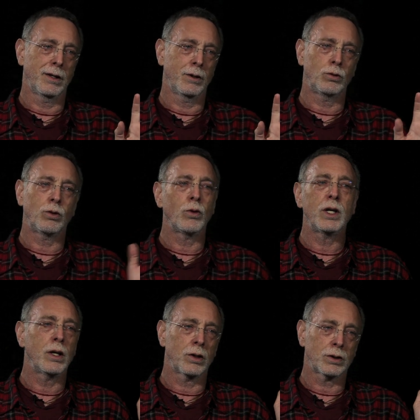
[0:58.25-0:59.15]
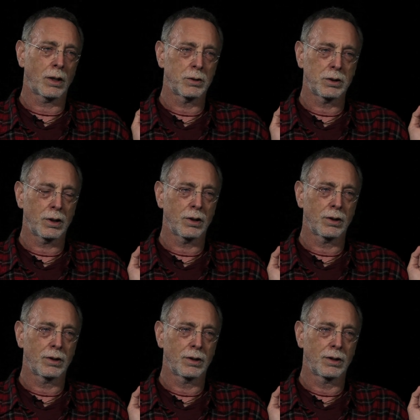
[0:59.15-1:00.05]
In three years I was there,
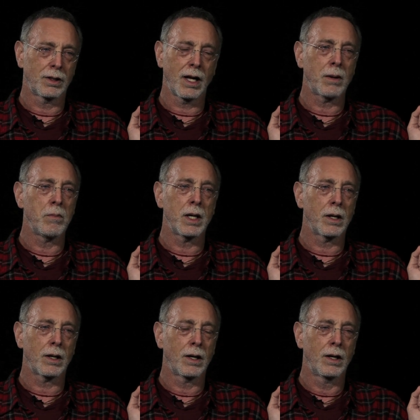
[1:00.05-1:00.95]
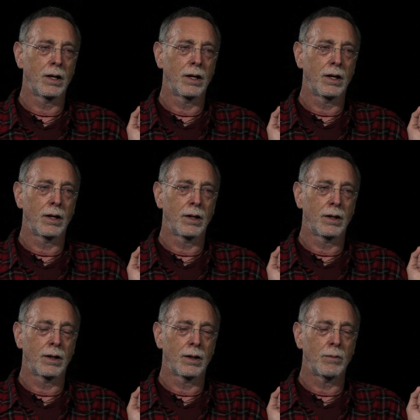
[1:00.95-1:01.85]
not a minute,
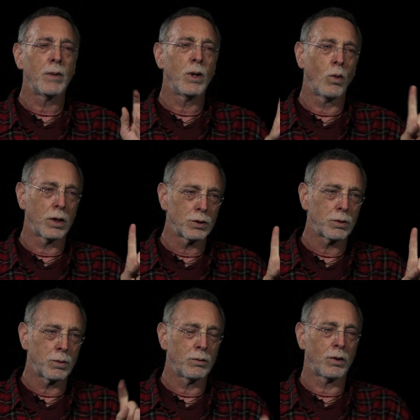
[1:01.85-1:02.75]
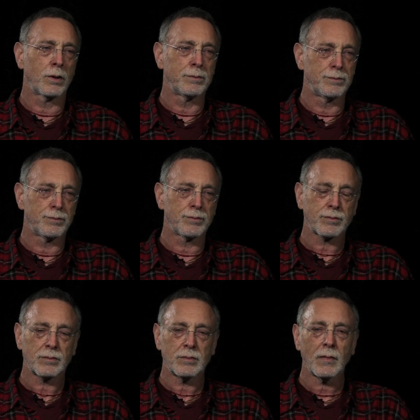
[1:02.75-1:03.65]
maybe once before
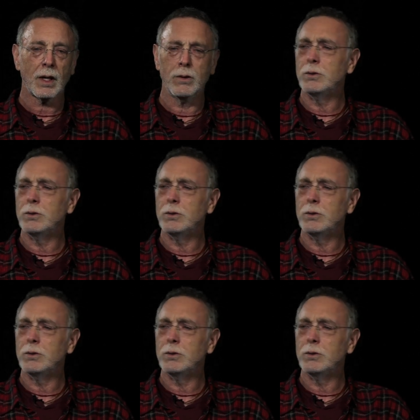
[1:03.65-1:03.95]
who